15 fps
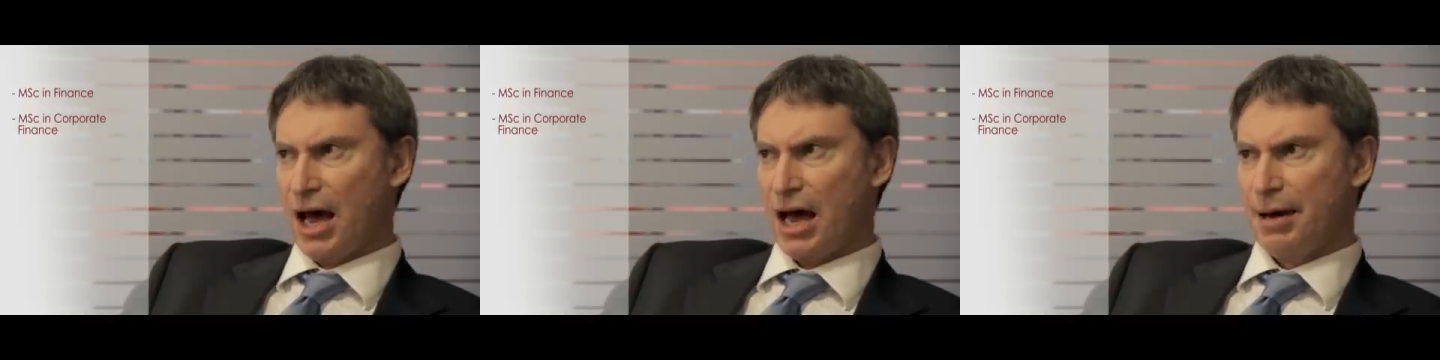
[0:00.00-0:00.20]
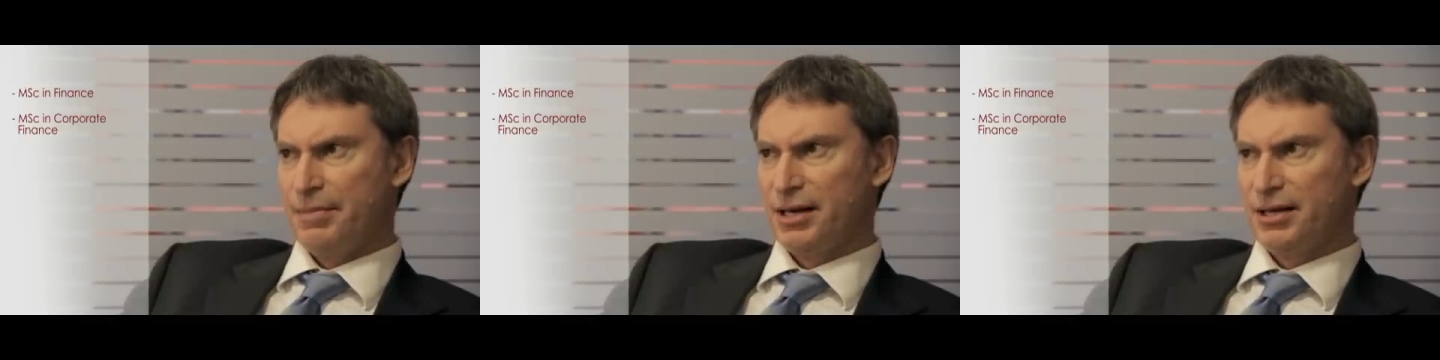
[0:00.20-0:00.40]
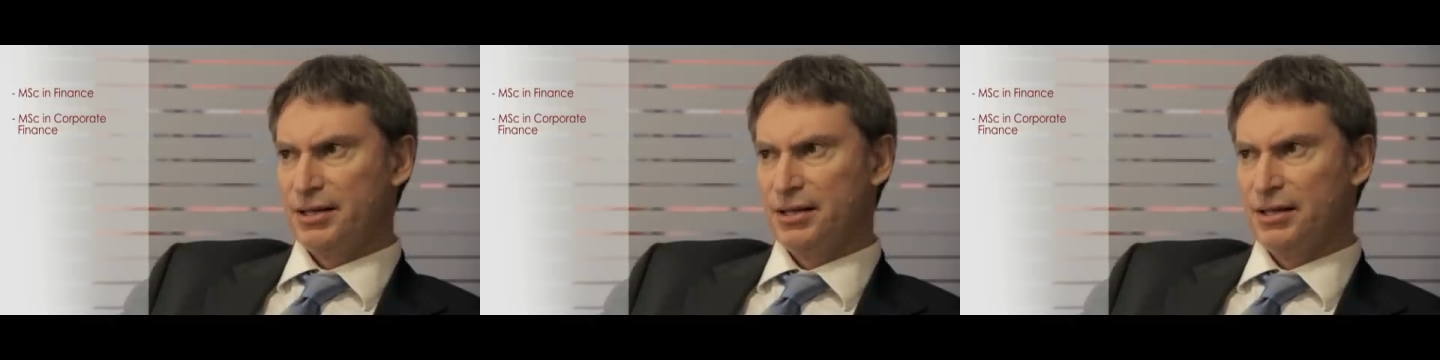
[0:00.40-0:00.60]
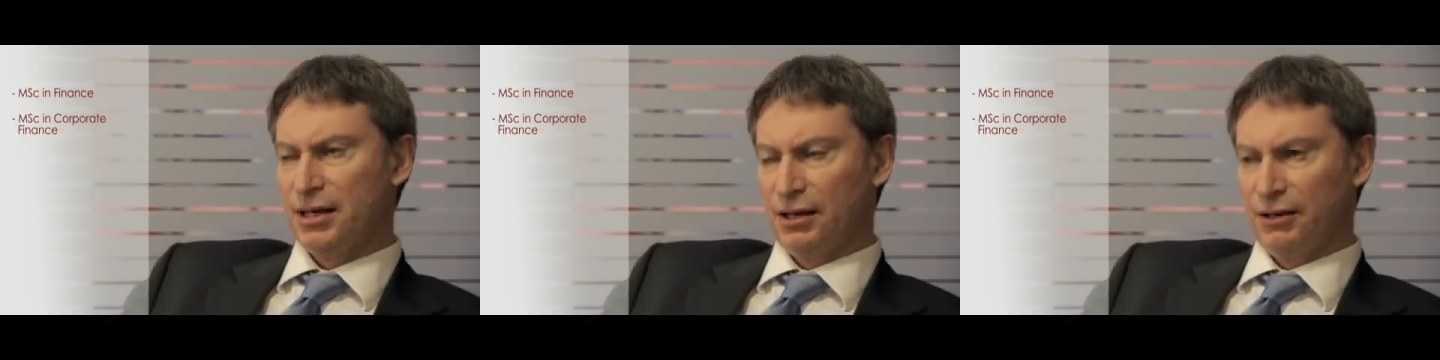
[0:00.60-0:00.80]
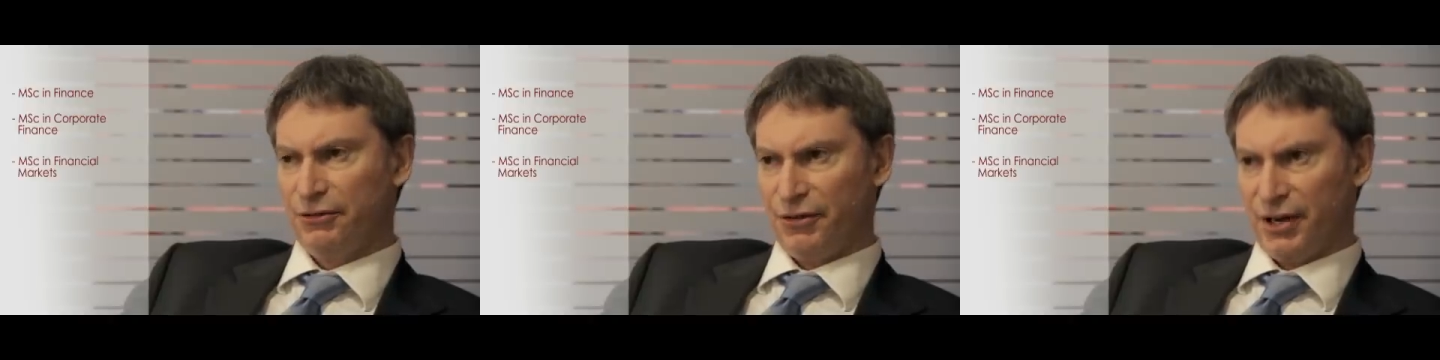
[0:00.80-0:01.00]
MSc
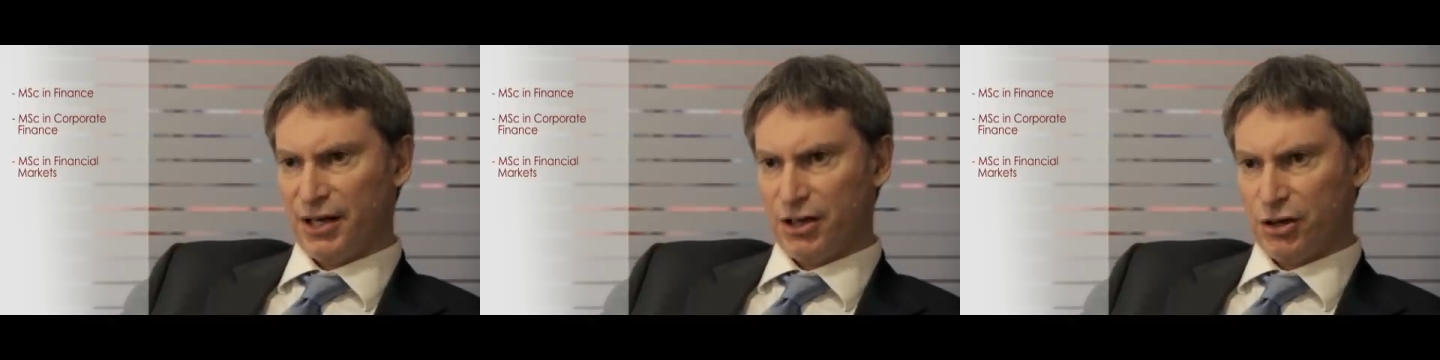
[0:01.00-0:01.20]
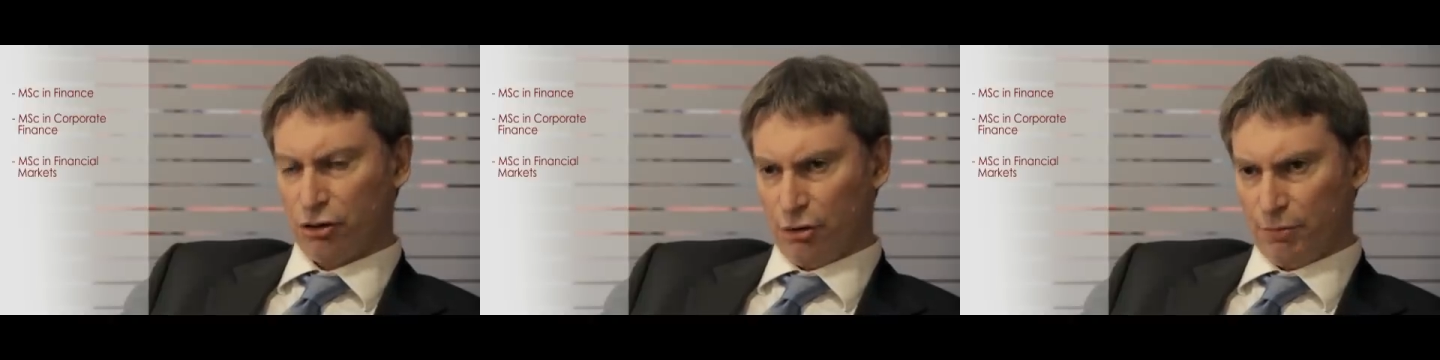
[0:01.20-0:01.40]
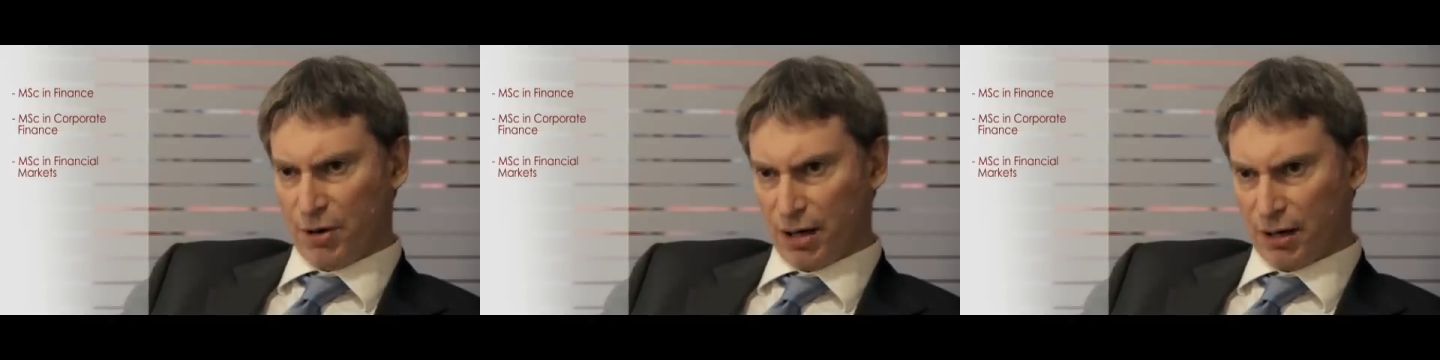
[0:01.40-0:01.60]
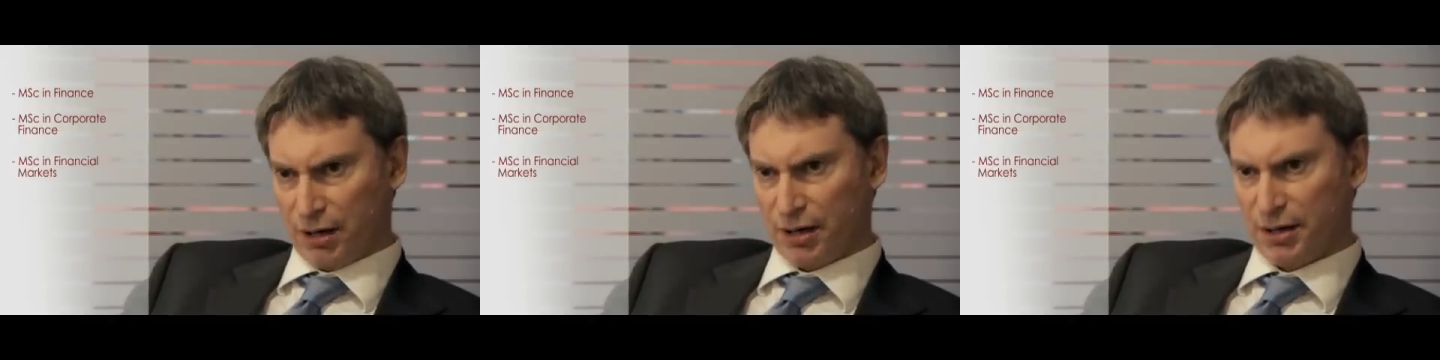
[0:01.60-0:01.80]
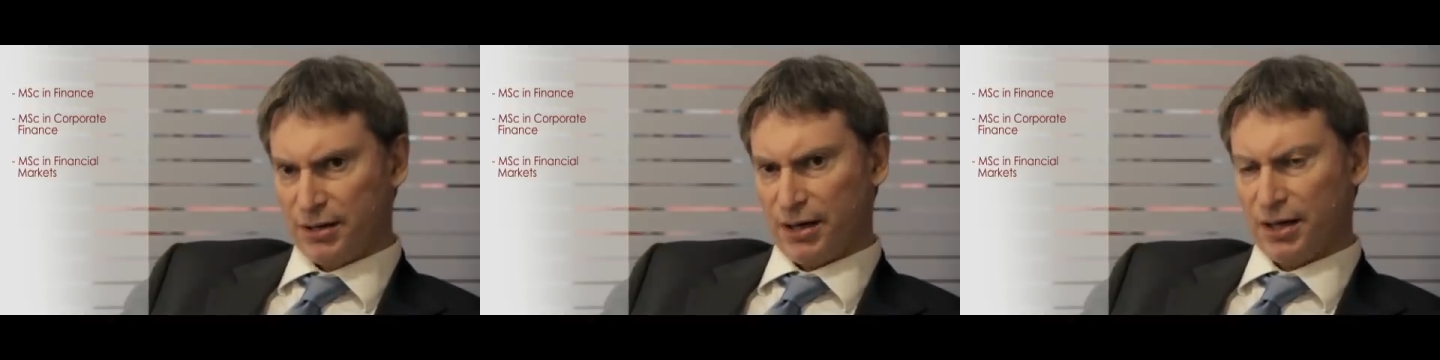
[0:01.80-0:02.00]
in Financial
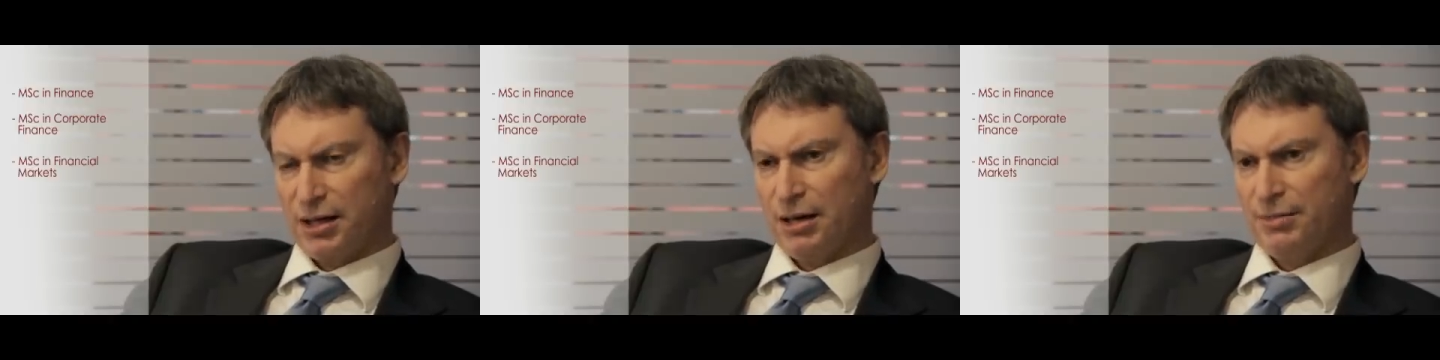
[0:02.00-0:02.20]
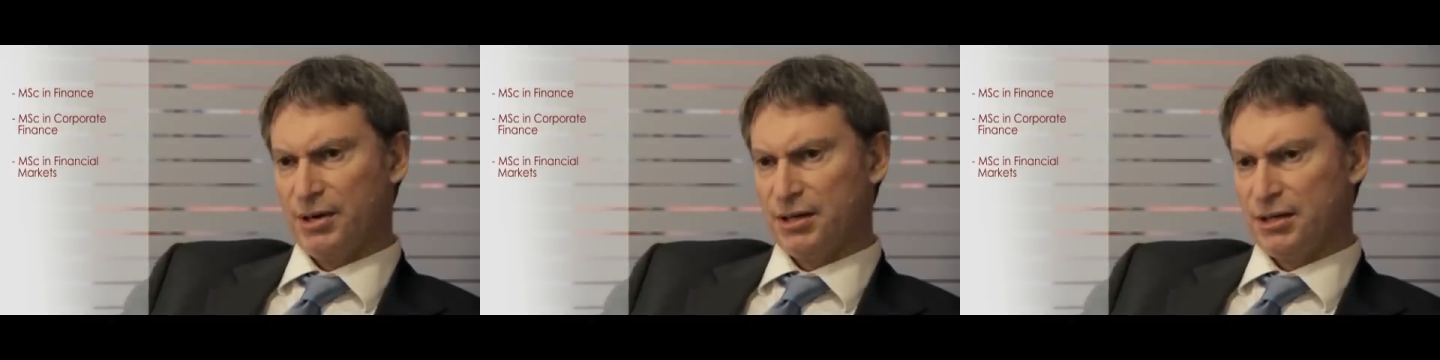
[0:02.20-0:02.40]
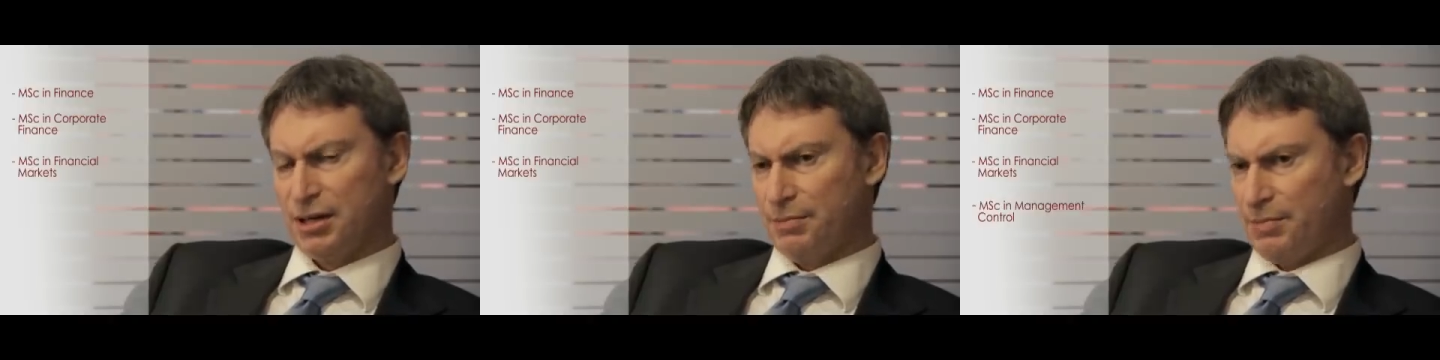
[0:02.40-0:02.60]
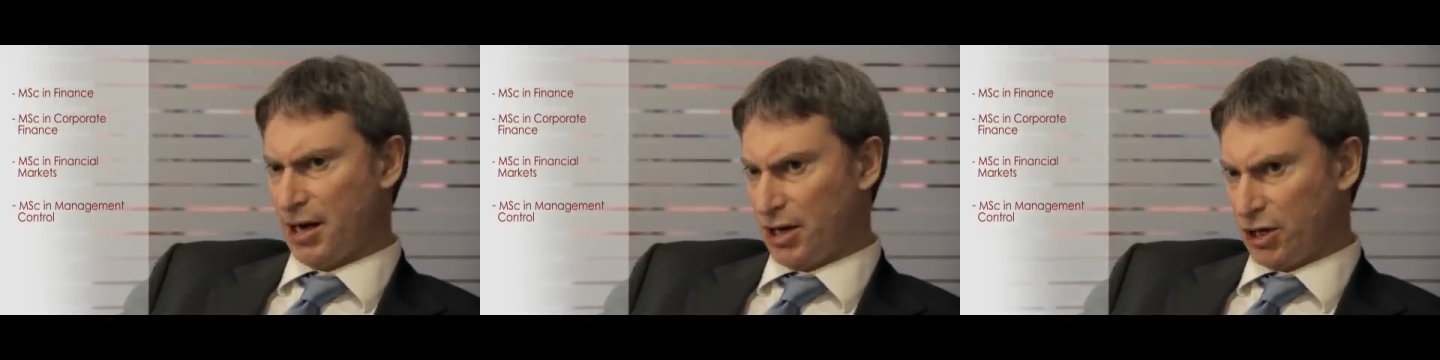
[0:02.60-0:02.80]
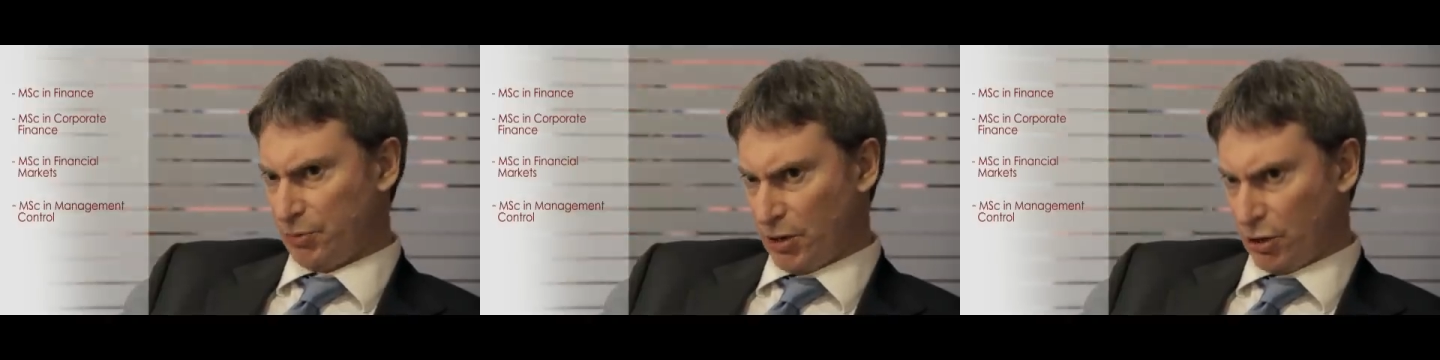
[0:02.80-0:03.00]
Market, and MSc in
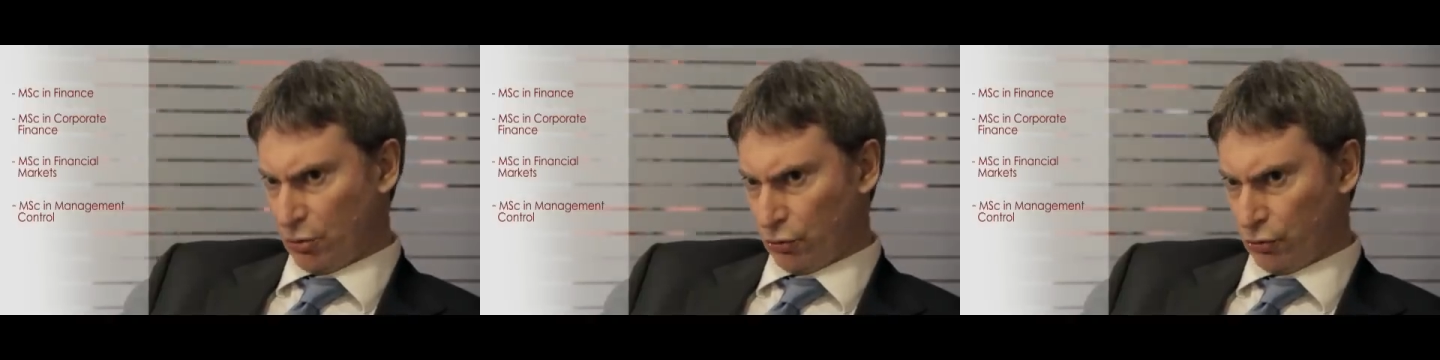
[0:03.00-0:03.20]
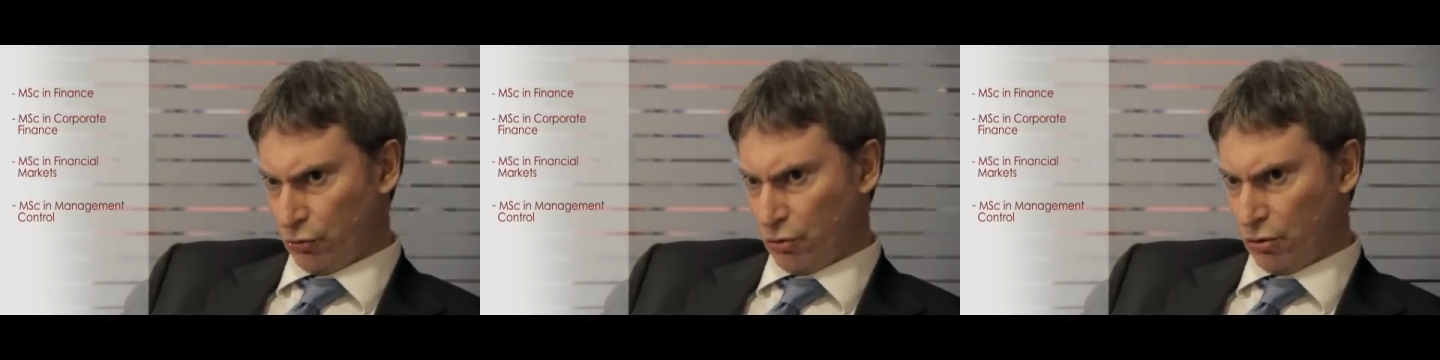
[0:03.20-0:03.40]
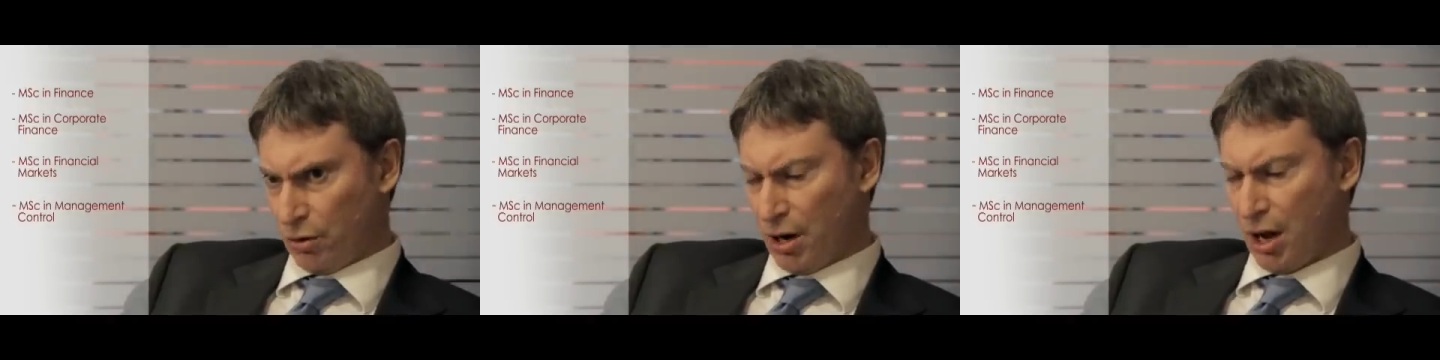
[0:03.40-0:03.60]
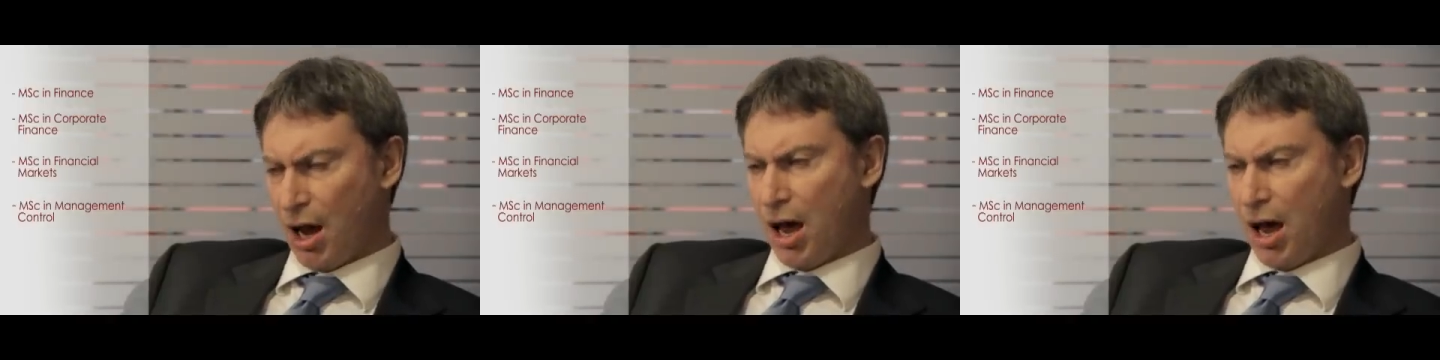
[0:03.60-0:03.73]
Management Control,